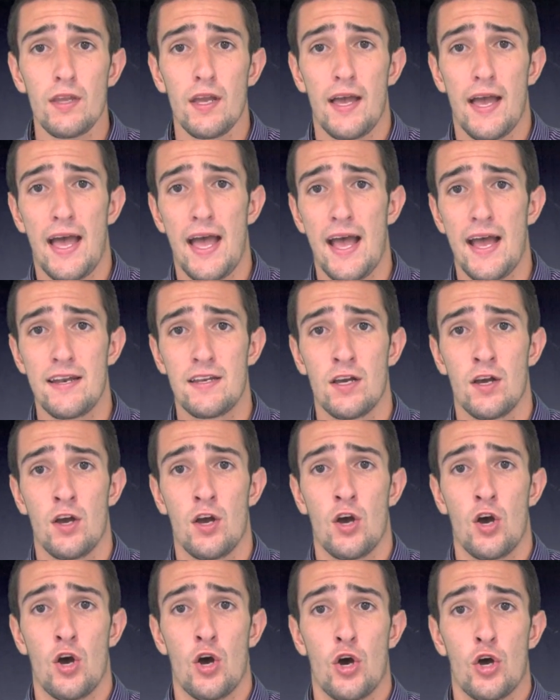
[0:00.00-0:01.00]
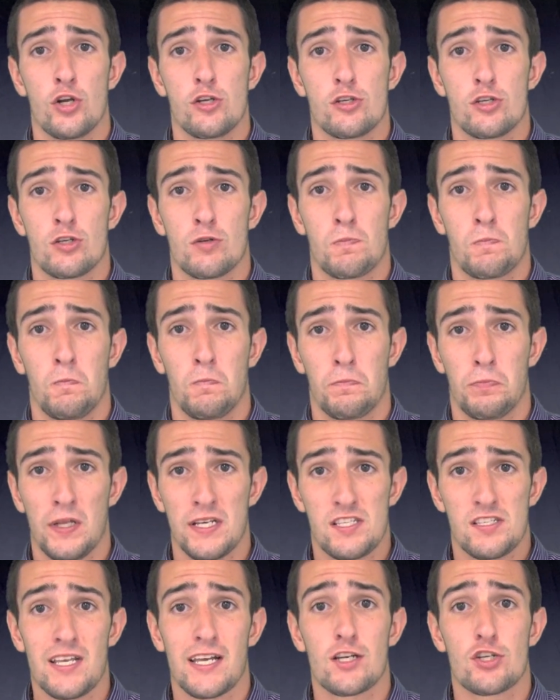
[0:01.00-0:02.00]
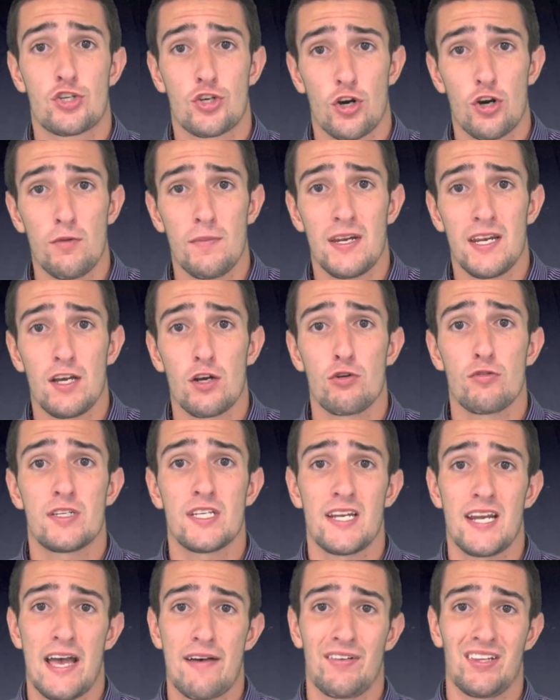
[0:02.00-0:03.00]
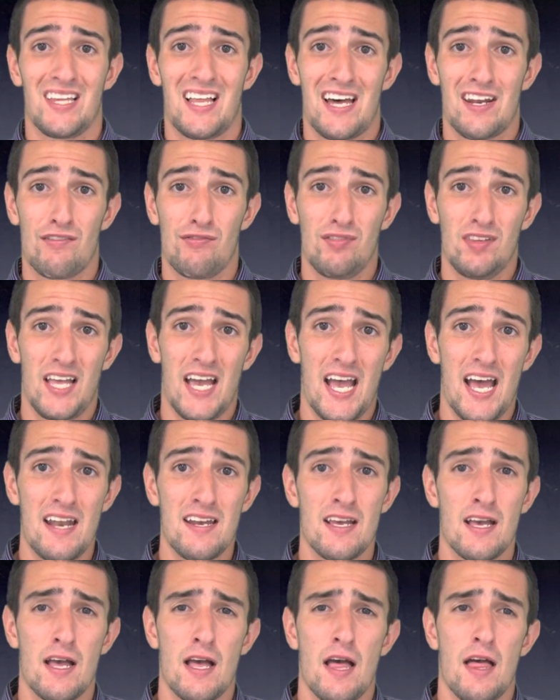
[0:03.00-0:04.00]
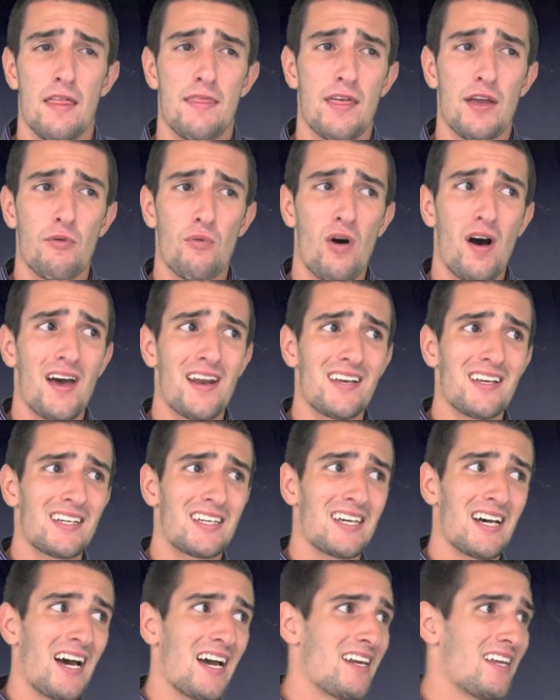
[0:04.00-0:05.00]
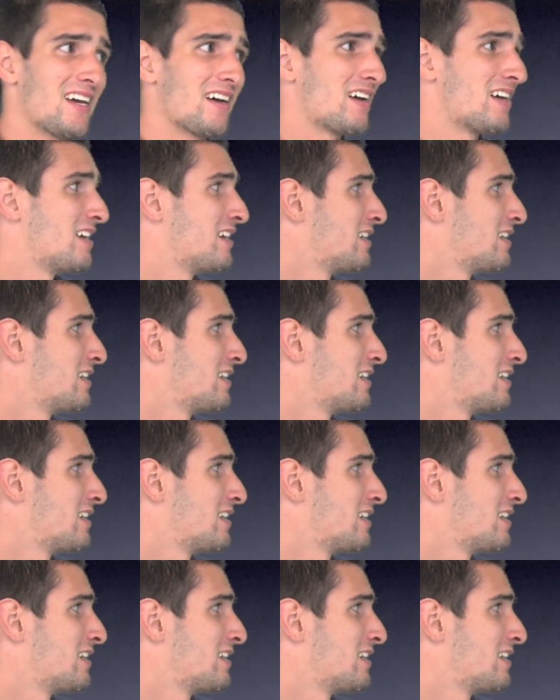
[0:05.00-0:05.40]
And places like Germany, who didn't have a lot of land, they want to kind of